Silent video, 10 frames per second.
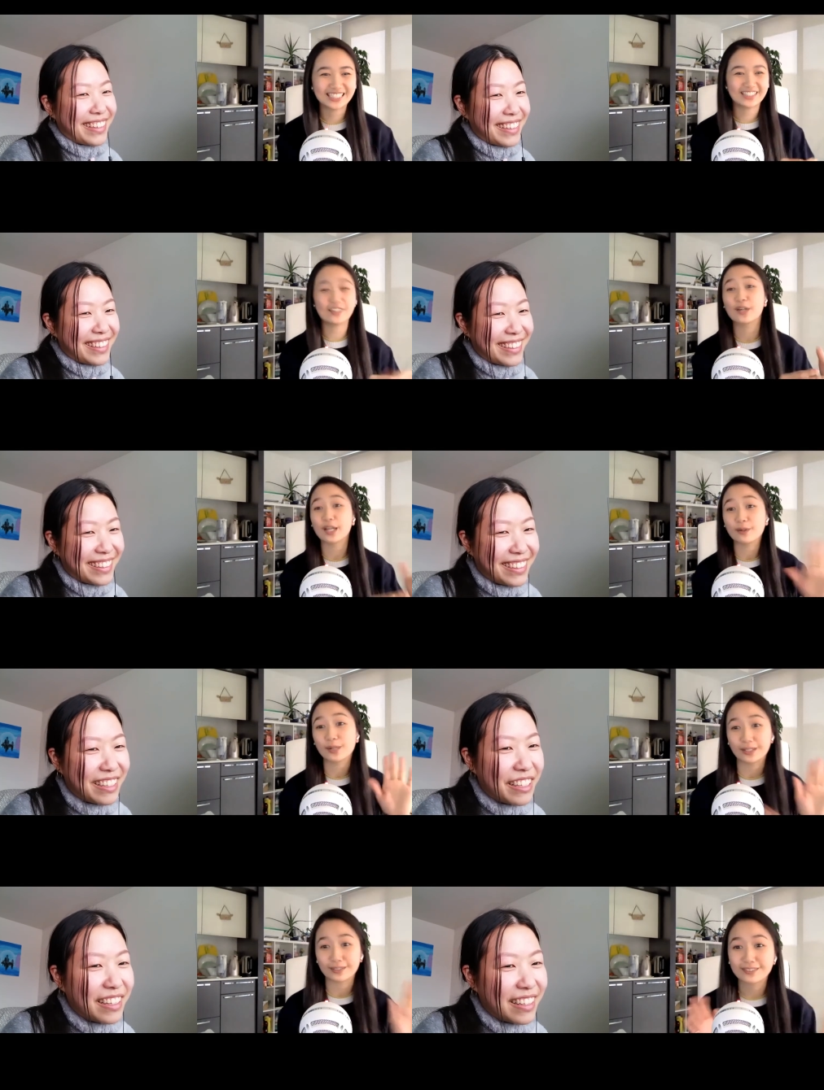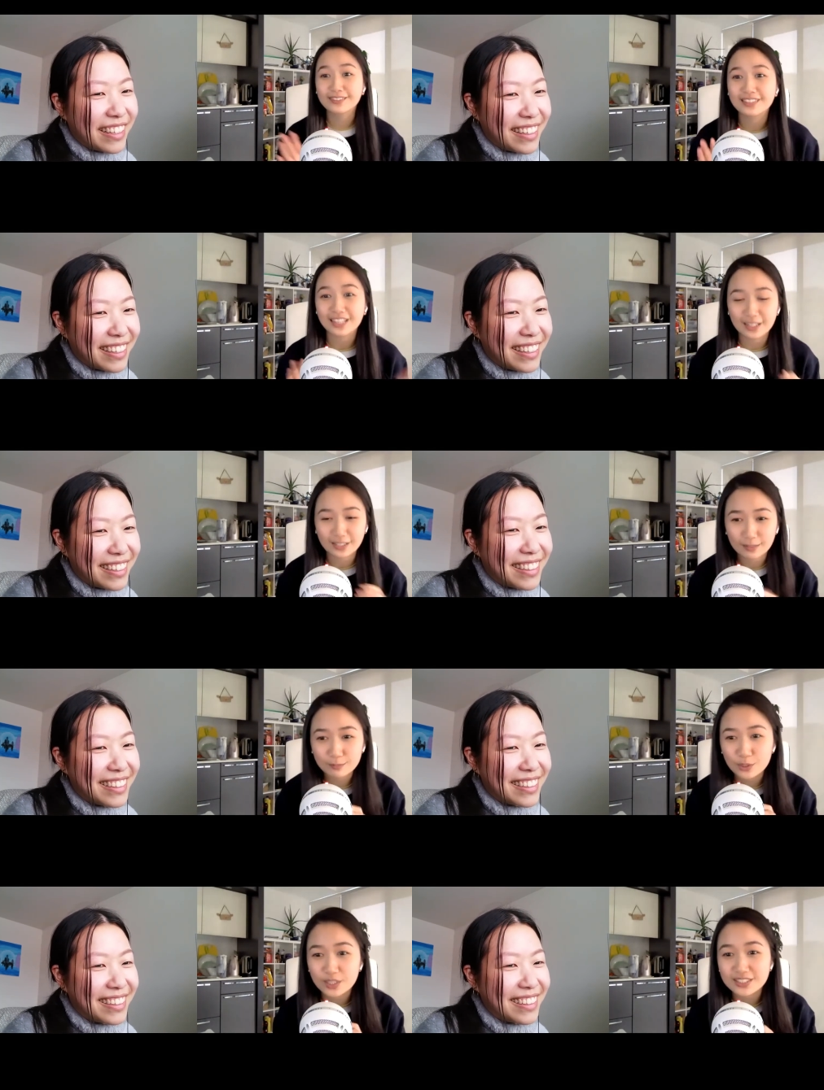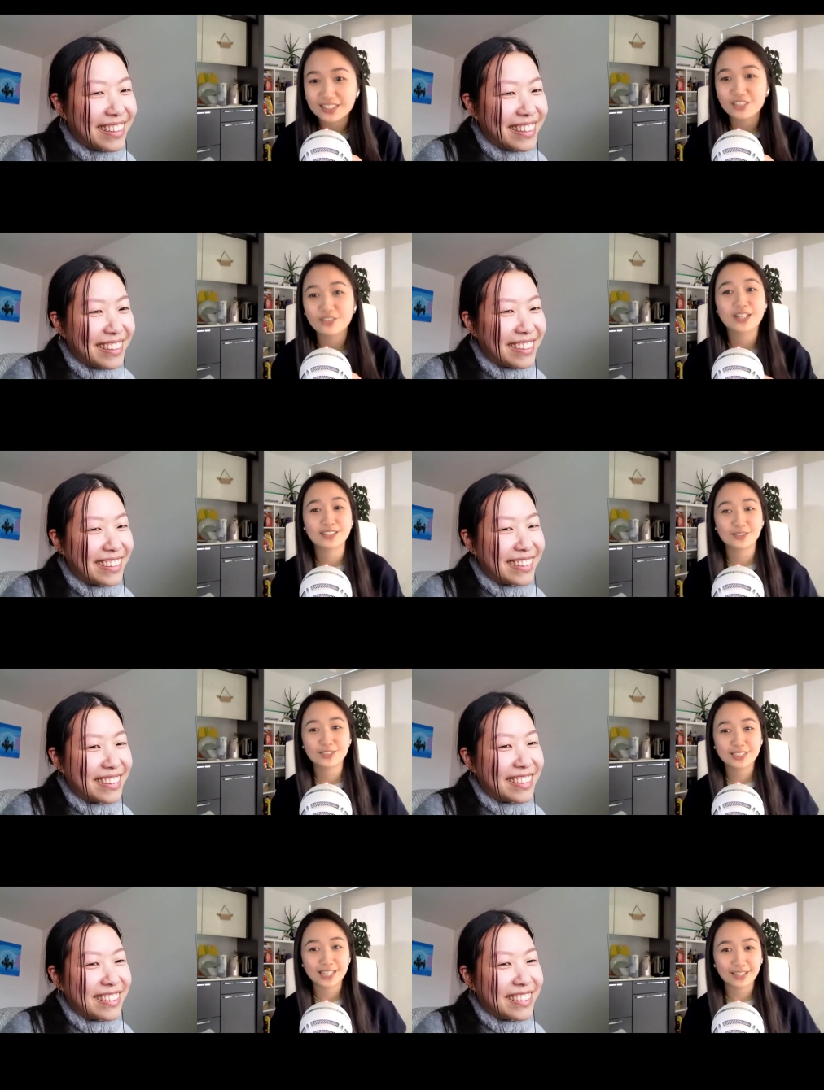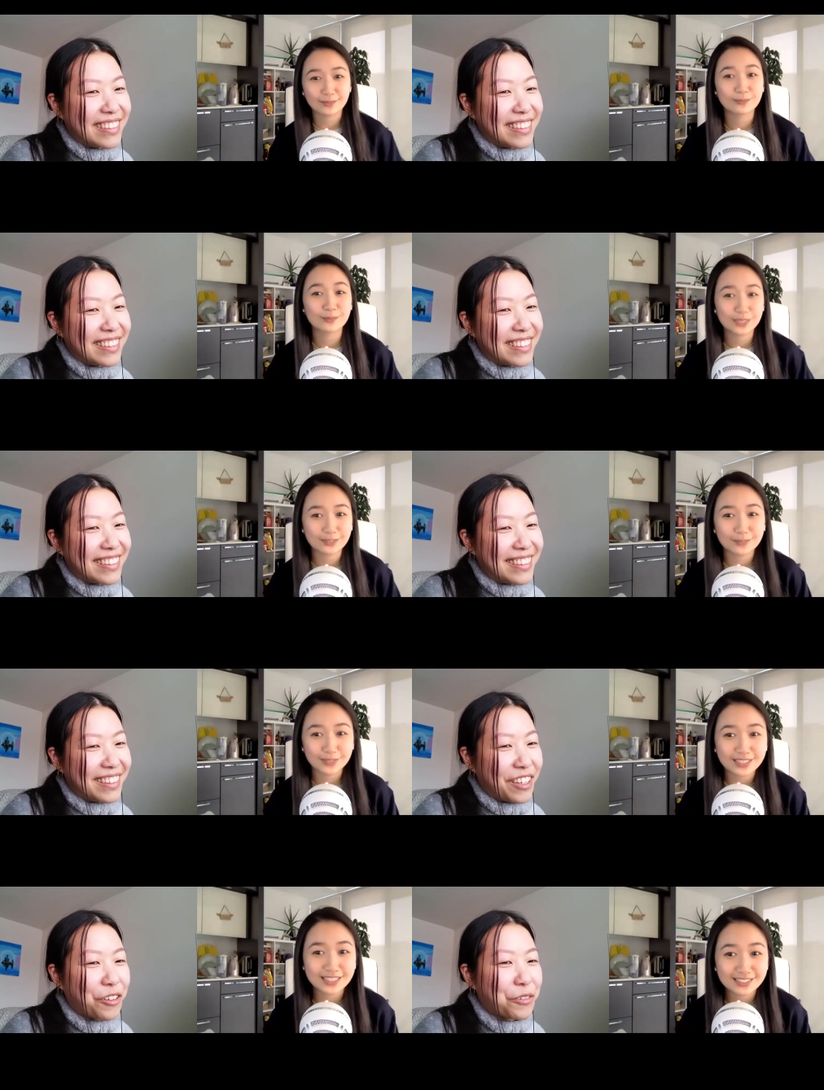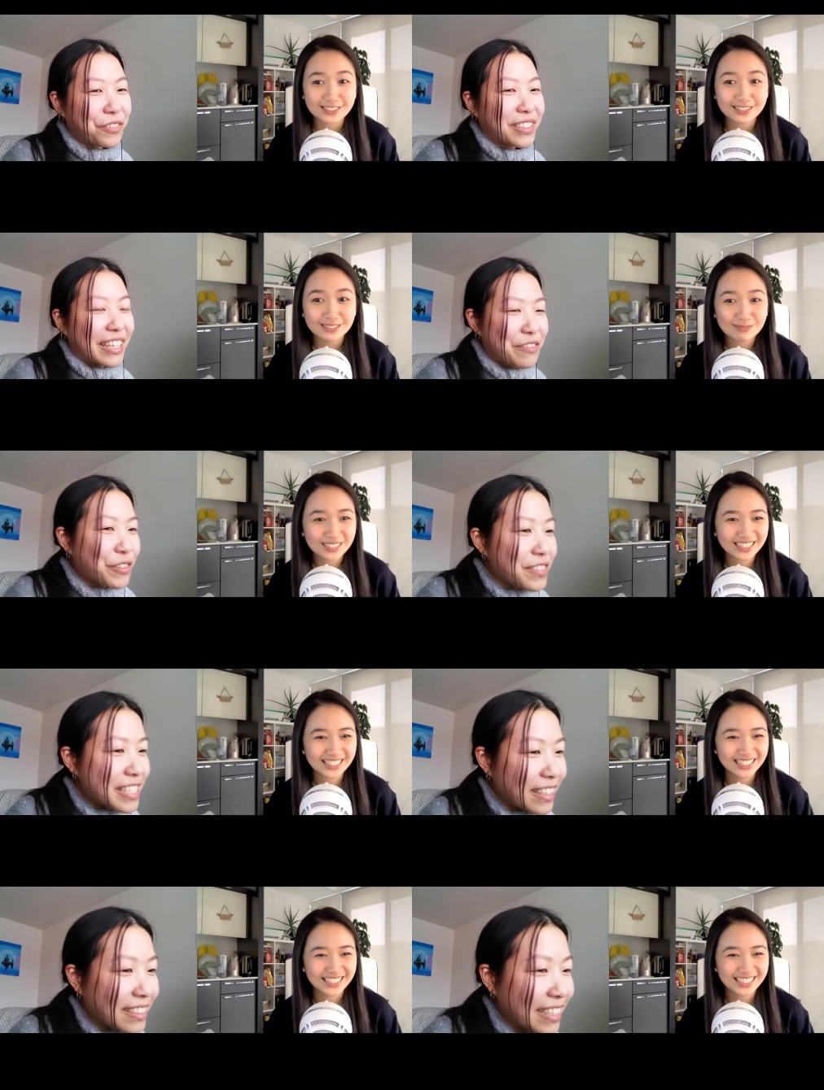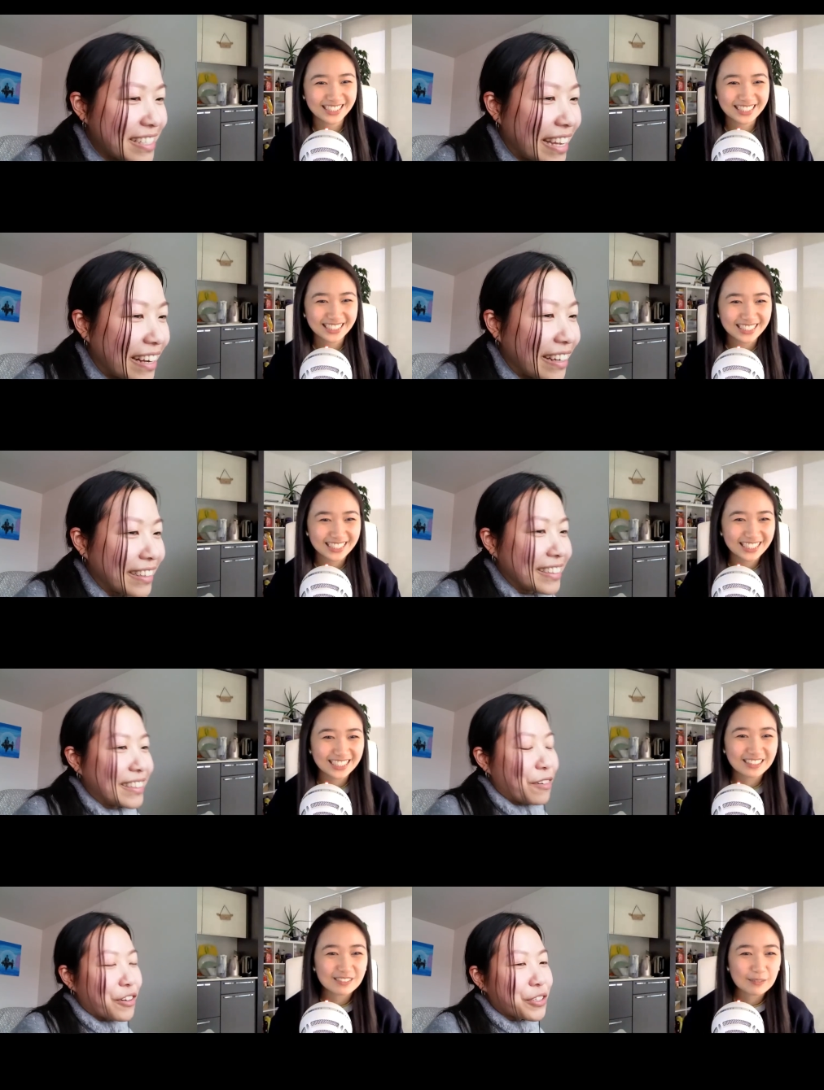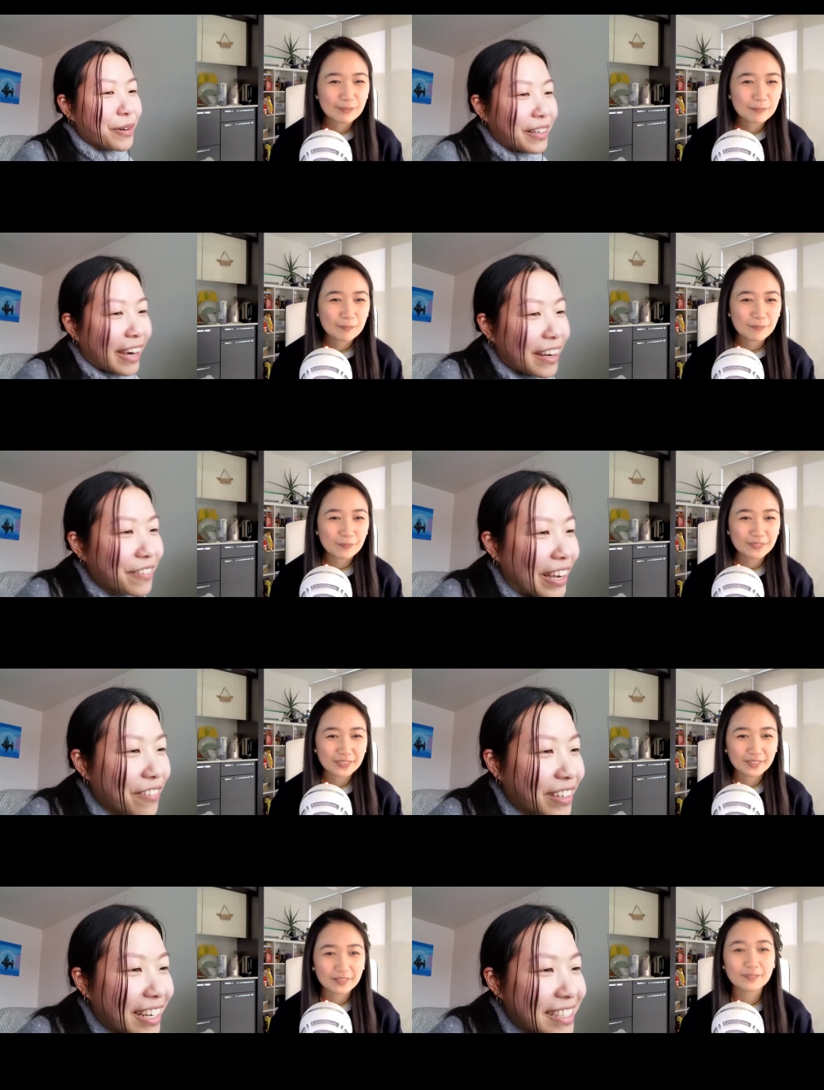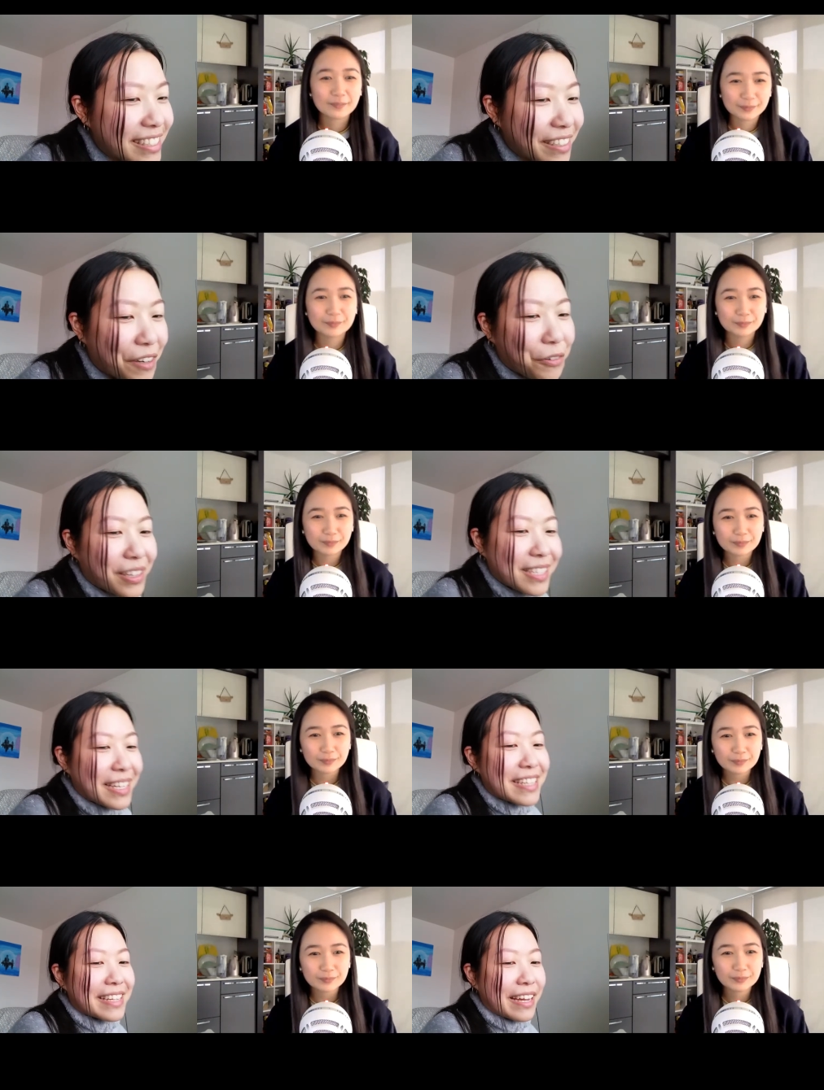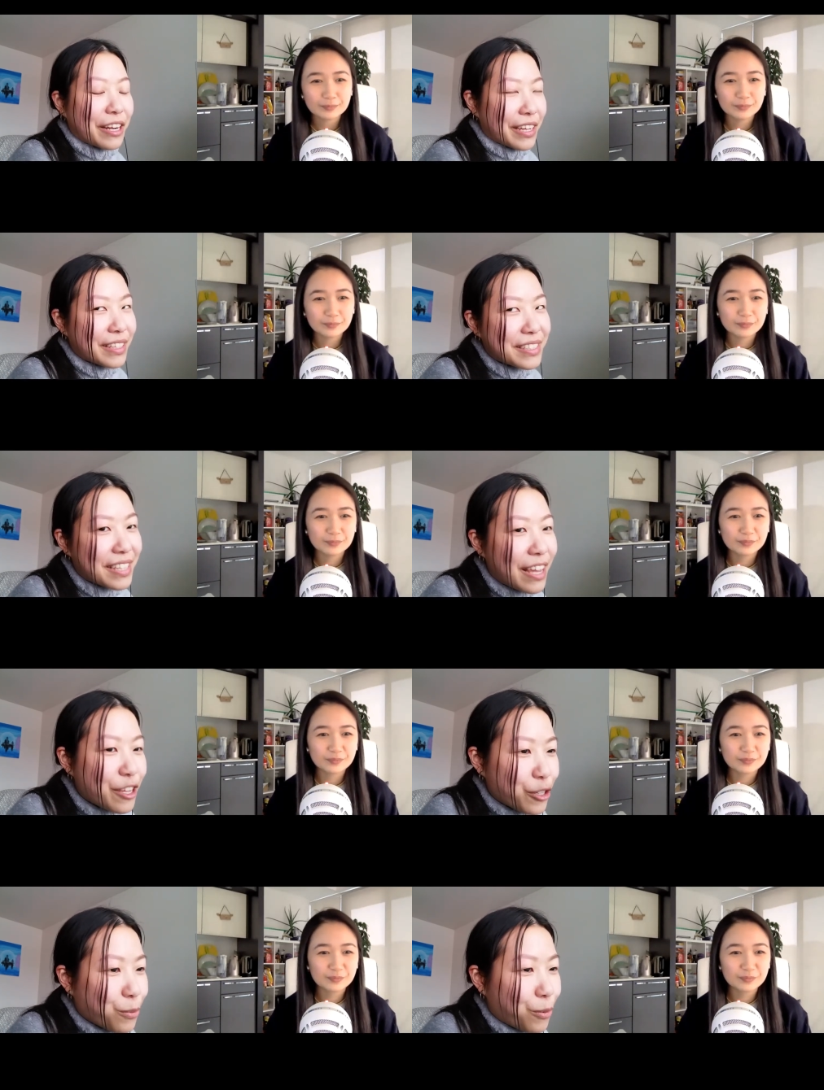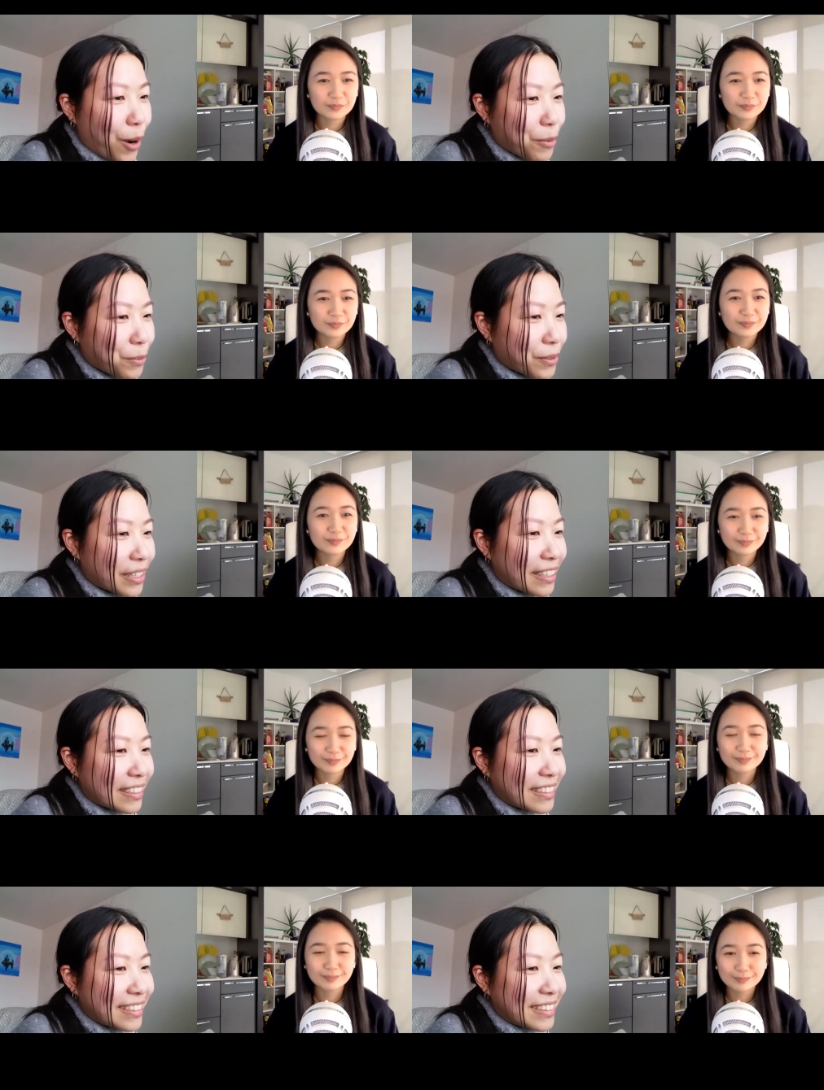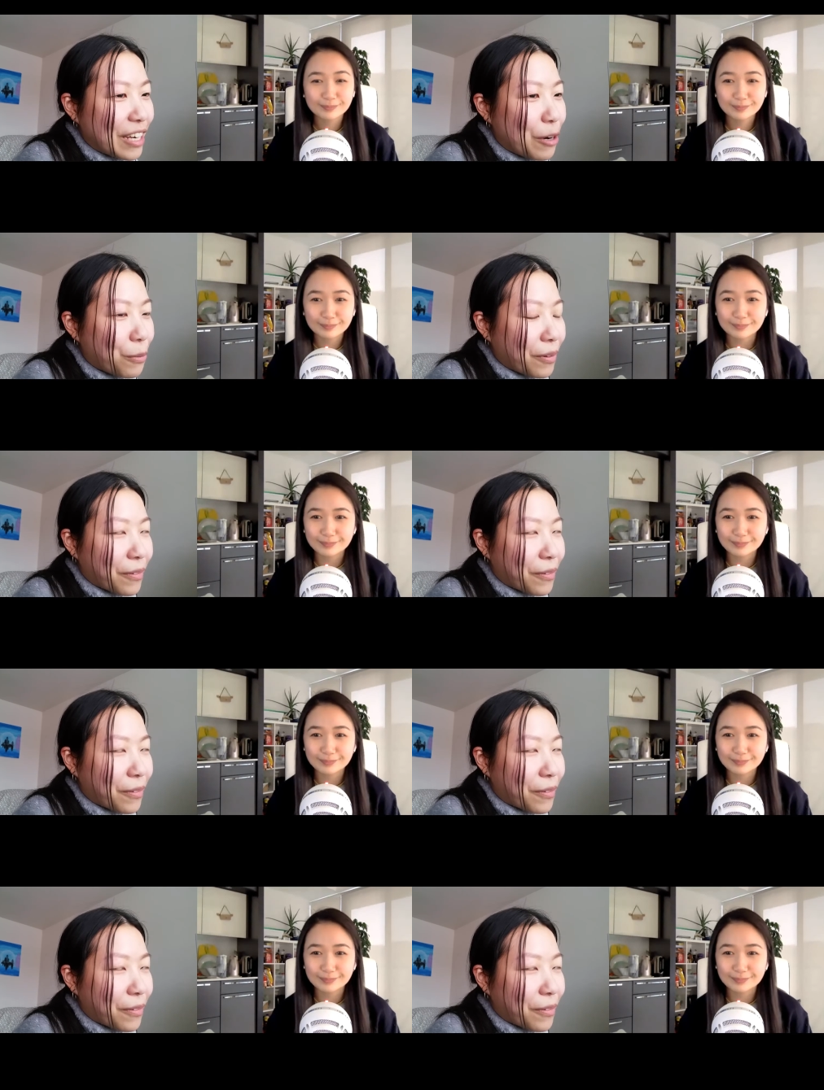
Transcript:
Speaker 1: it. Okay, okay. I, am trusting that you guys understand what it would. Hopefully, it
Speaker 2: if you've seen the Titanic or you kind of have an idea of what the Titanic is, you probably mm-hmm.